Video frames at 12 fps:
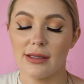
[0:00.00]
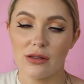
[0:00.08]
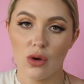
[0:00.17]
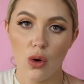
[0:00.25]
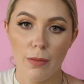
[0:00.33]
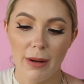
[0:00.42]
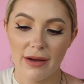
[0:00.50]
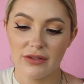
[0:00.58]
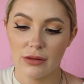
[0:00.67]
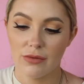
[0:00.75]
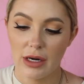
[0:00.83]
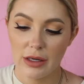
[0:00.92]
it's all buffed
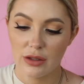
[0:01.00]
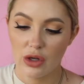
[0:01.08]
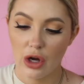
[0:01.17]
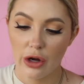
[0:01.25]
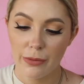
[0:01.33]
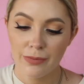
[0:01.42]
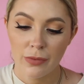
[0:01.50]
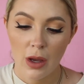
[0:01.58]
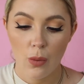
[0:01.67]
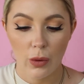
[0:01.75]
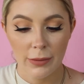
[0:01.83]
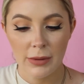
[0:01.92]
and ready to go.
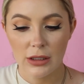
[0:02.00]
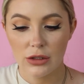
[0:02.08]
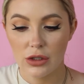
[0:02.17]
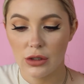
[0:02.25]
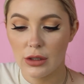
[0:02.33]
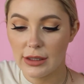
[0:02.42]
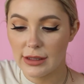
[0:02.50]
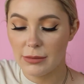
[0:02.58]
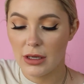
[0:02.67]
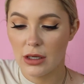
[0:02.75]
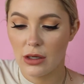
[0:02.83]
What I'm going to do is I'm going to